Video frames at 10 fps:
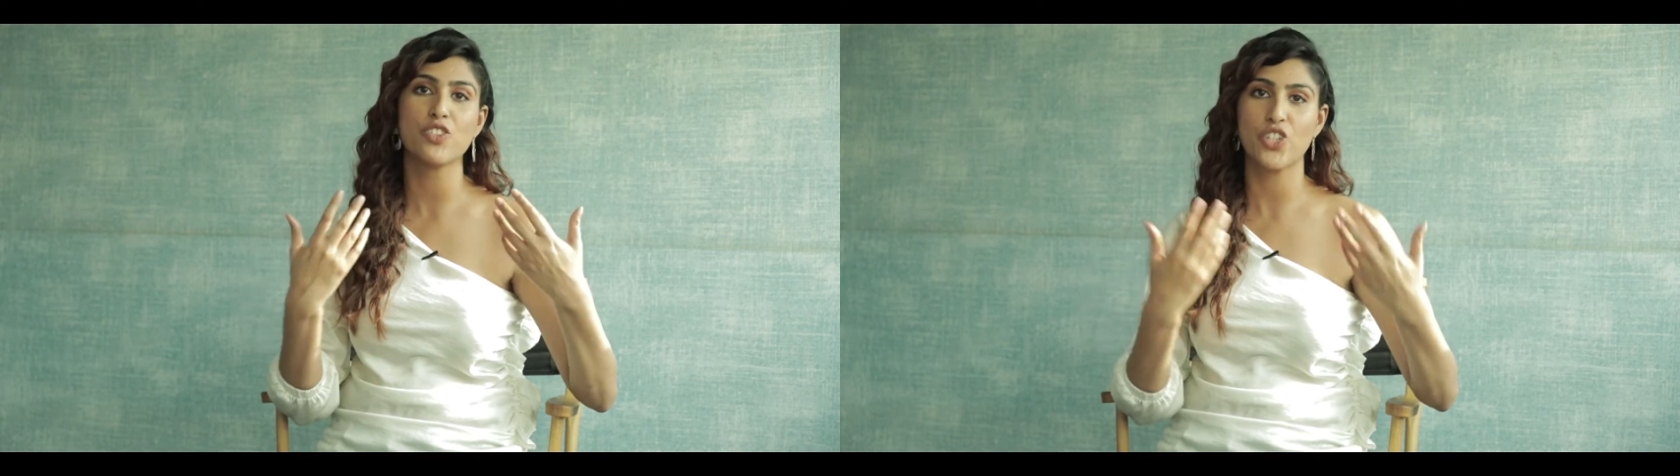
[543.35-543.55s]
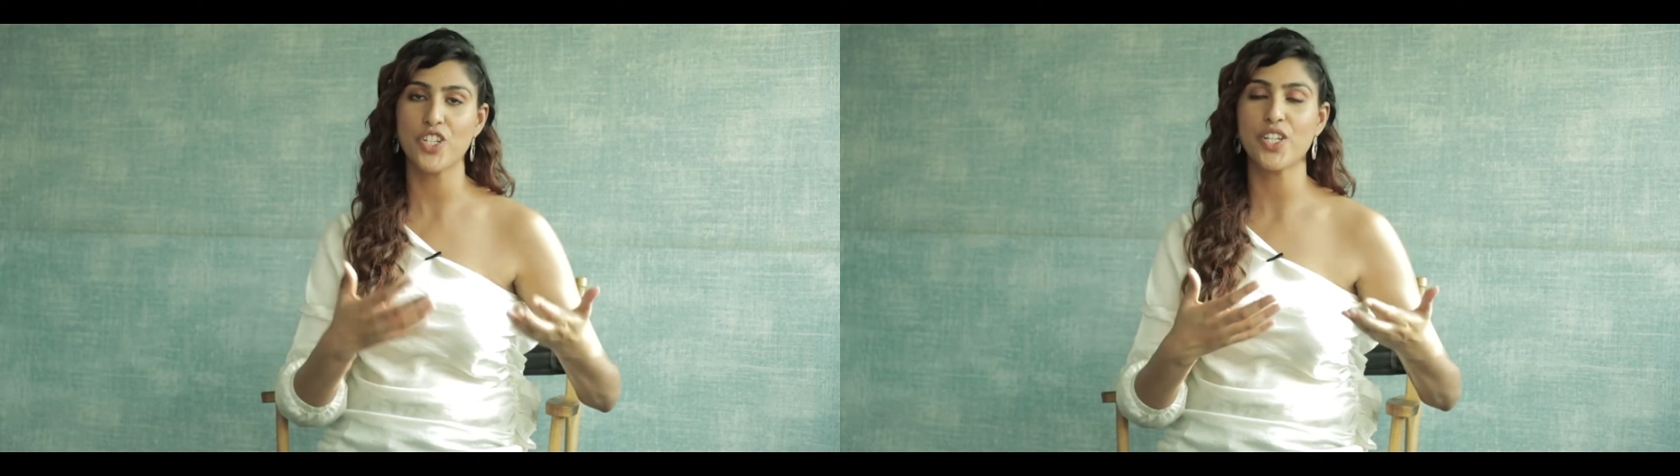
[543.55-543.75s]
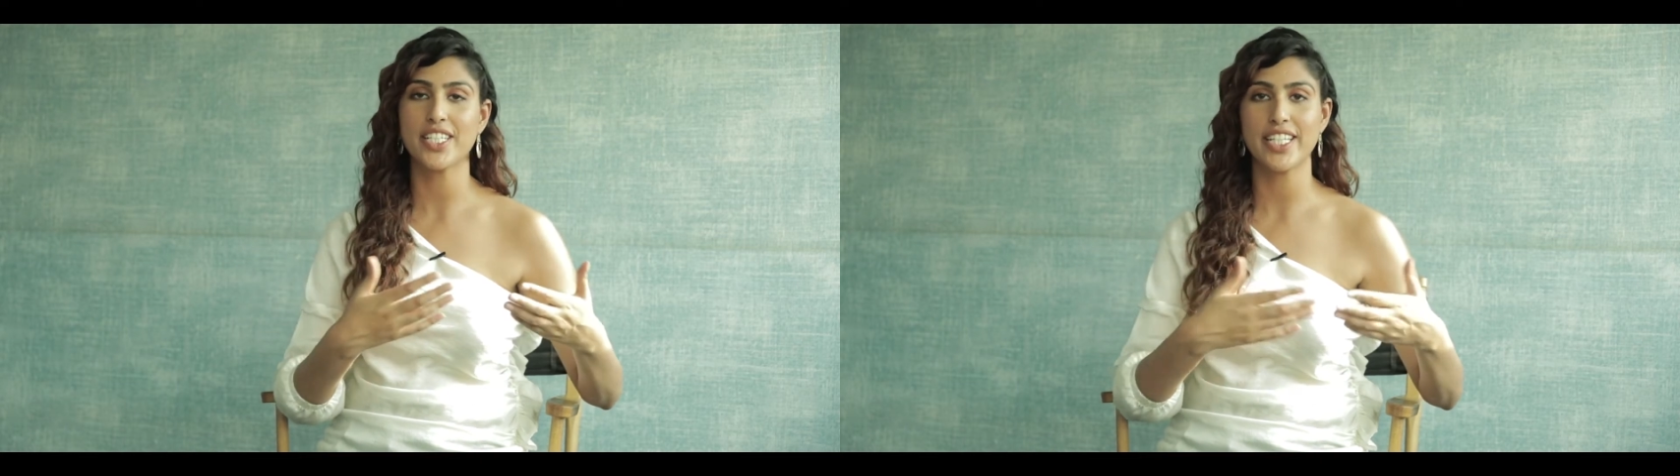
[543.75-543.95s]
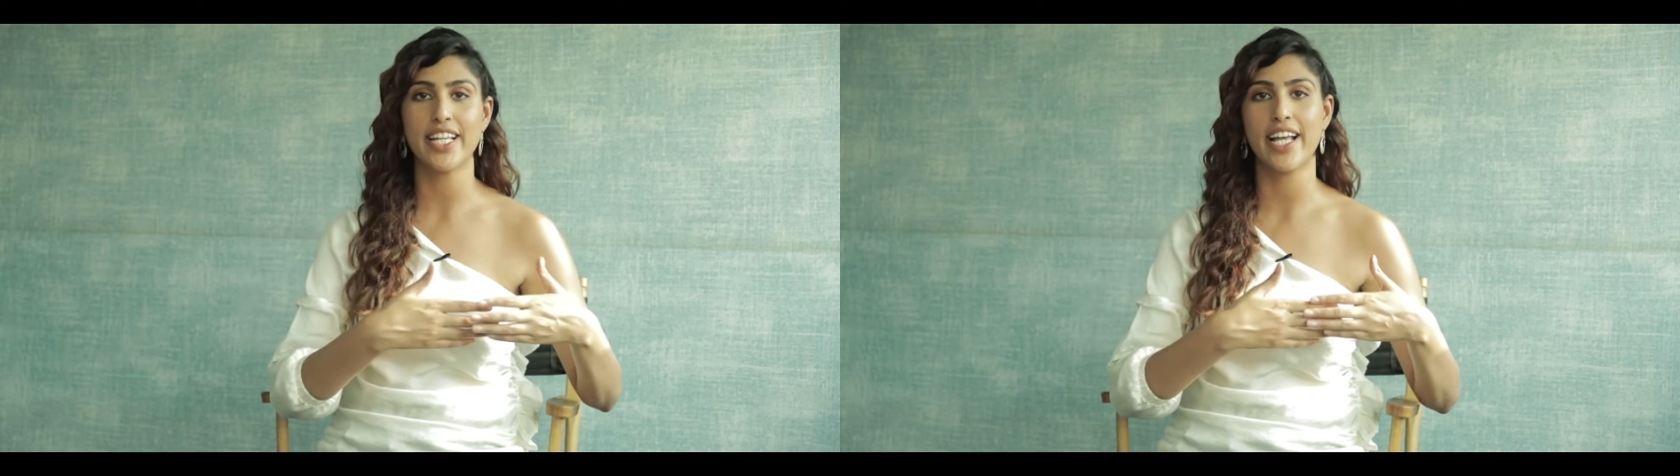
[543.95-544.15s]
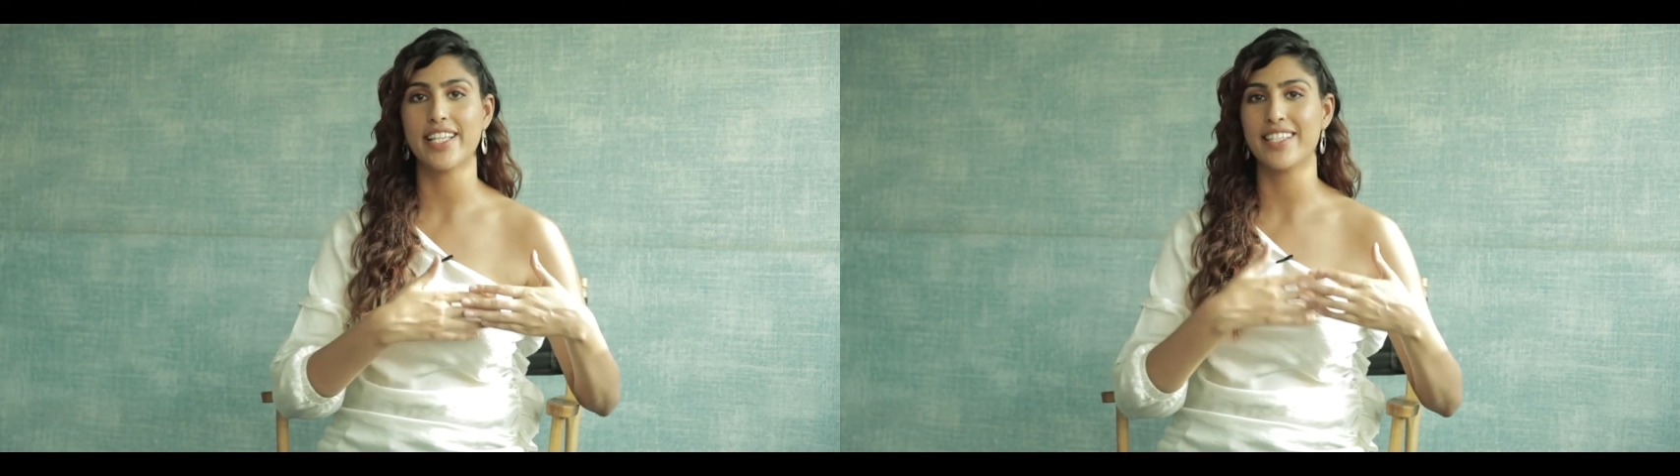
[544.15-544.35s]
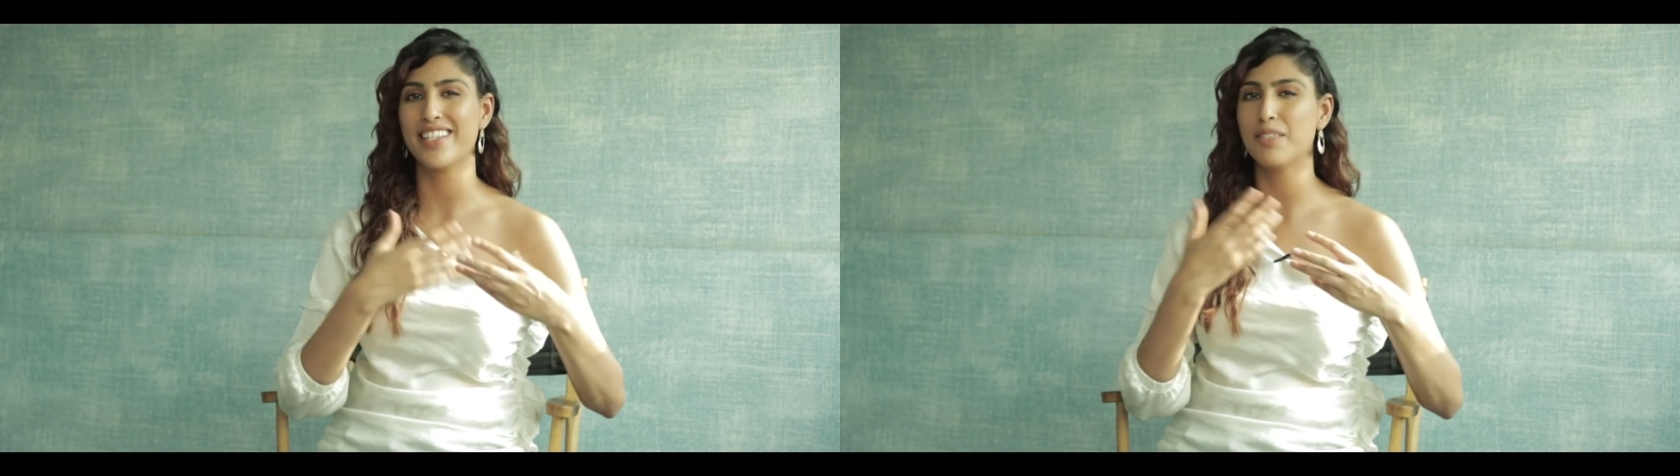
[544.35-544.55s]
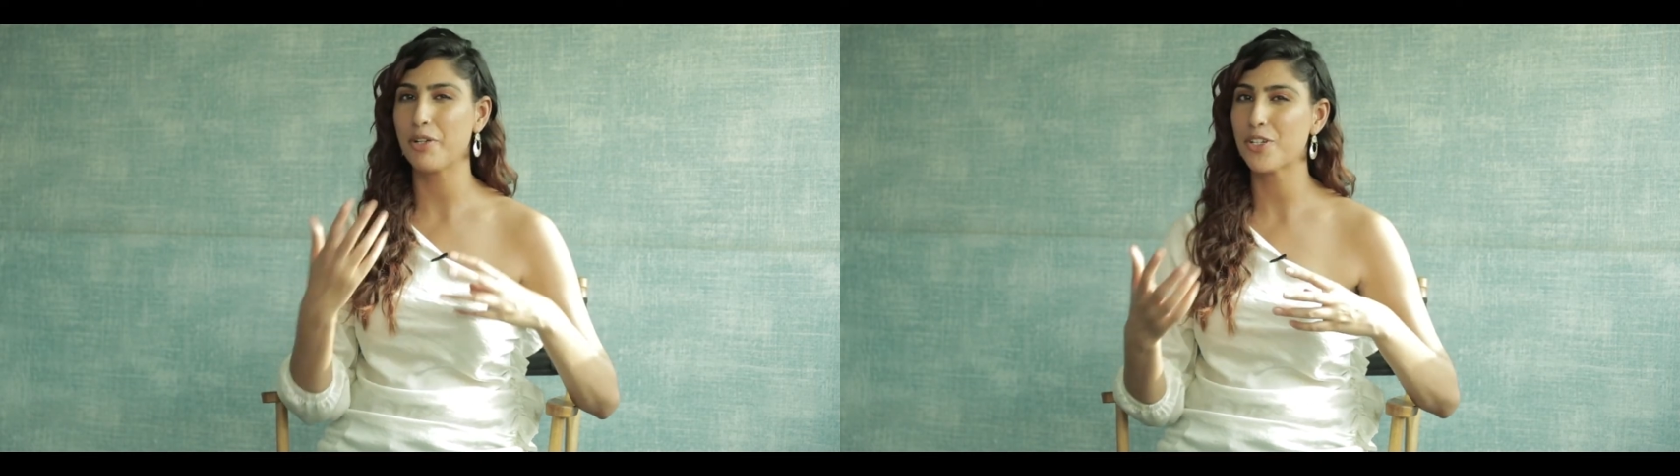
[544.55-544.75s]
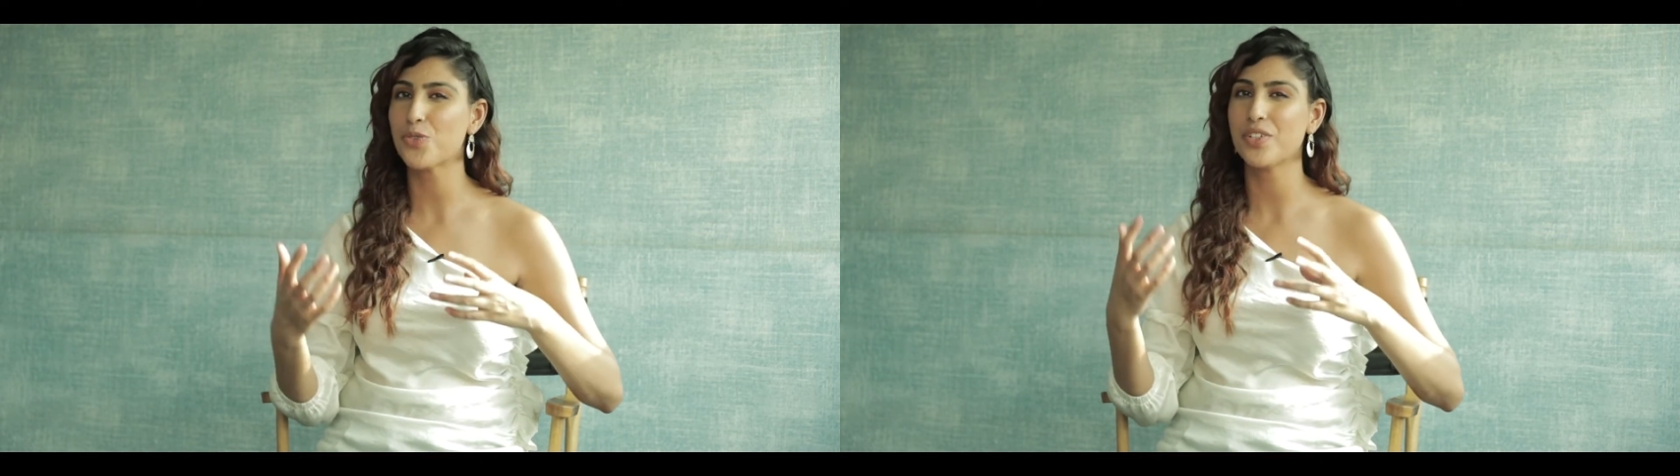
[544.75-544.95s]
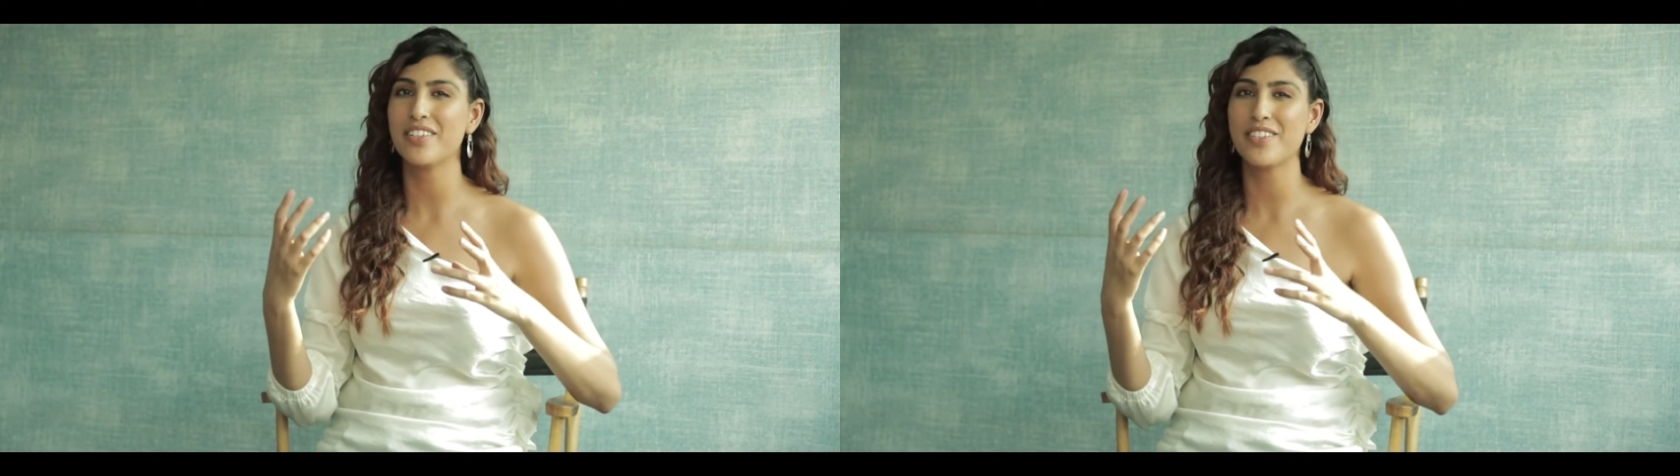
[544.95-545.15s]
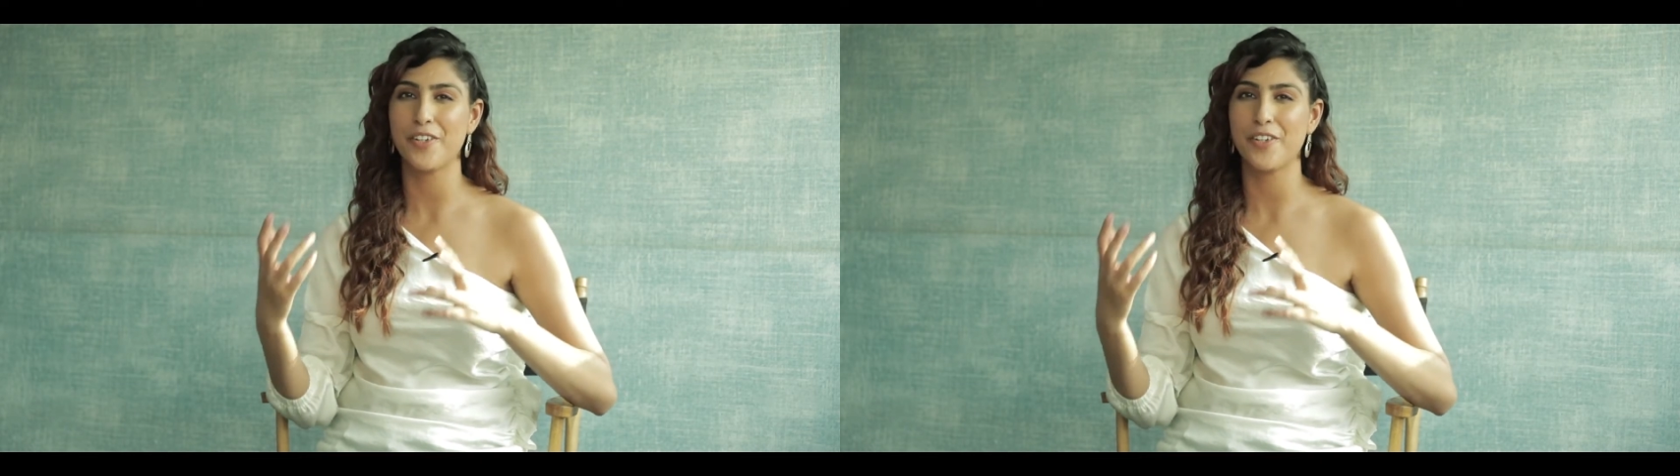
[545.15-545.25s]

Jay Shetty has a spiritual